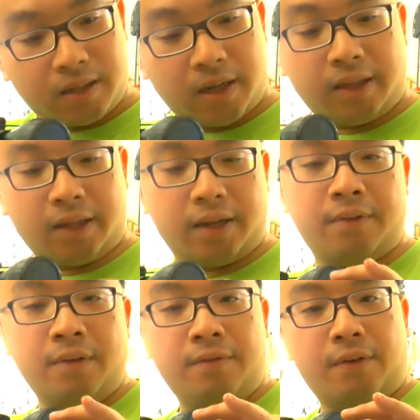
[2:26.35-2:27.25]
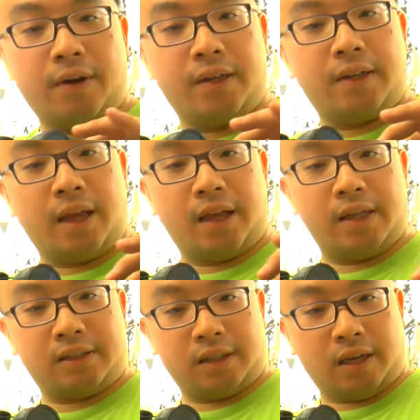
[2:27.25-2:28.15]
And then a very
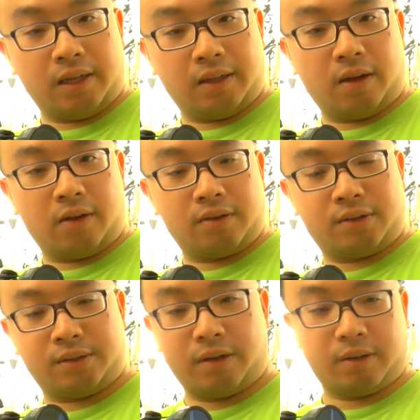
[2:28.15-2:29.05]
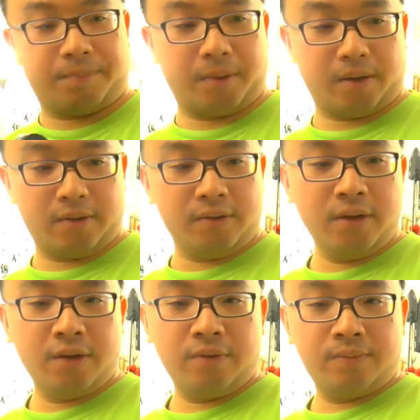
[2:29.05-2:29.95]
nice and long shrouded barrel
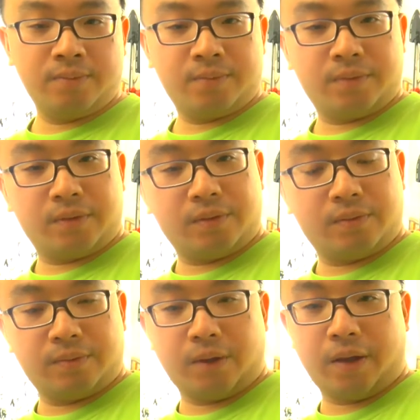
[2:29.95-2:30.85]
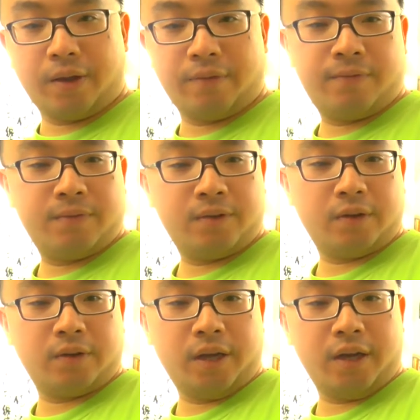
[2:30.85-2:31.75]
with, you
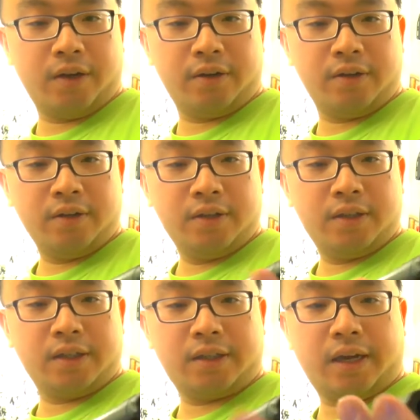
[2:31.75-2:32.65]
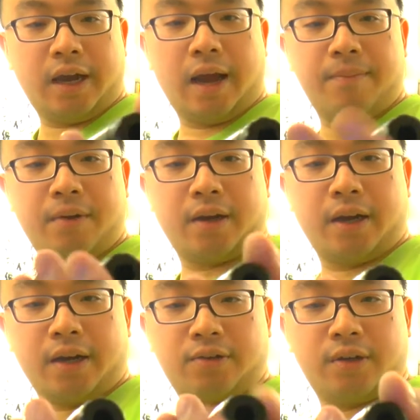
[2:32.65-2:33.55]
know, here, this cap, you can
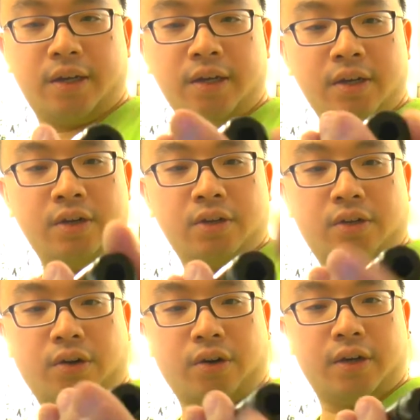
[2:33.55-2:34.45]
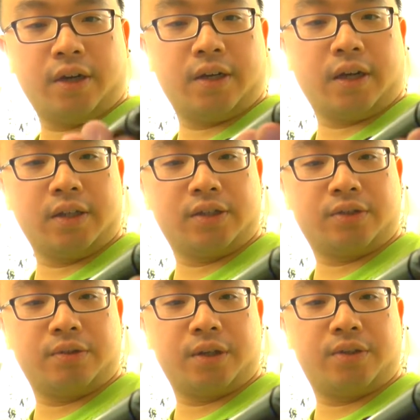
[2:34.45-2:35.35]
actually turn and
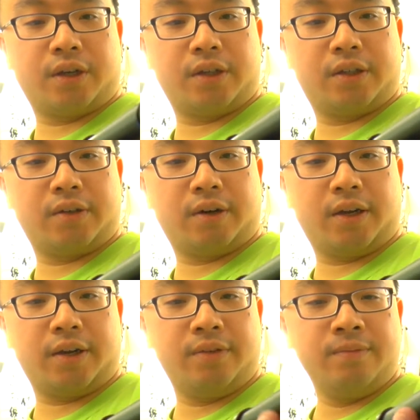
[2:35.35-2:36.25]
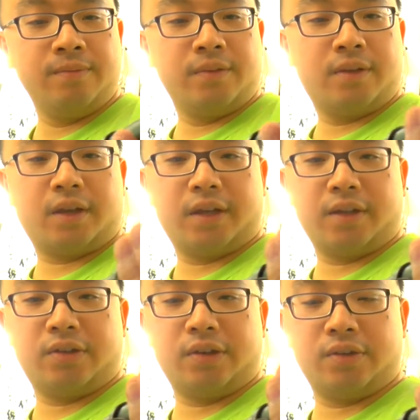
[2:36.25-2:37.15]
unscrew, as you can see right here.
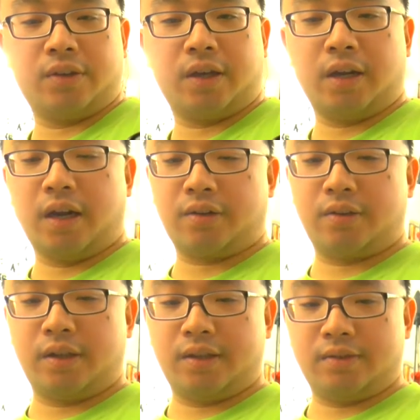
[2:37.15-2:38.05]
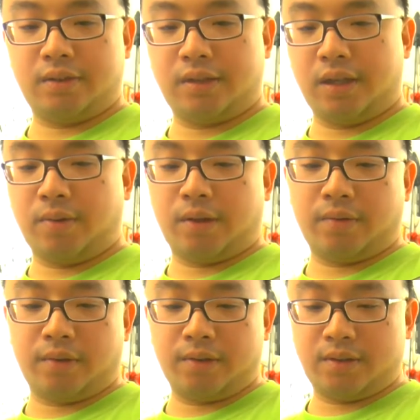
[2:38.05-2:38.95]
Okay, so you can actually see
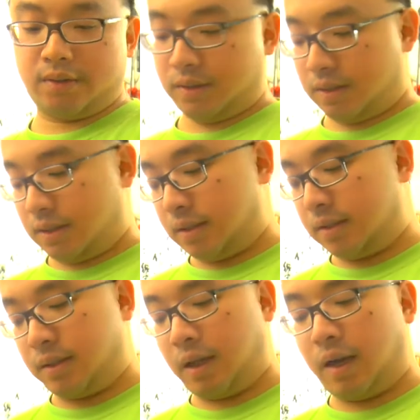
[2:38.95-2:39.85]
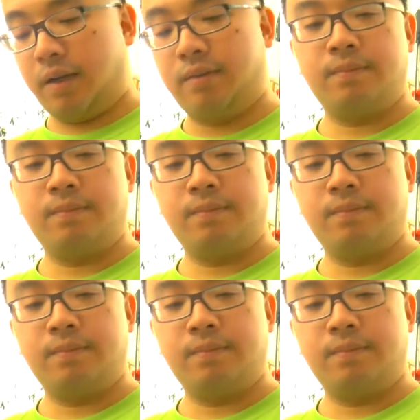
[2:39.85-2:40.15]
whatever is inside.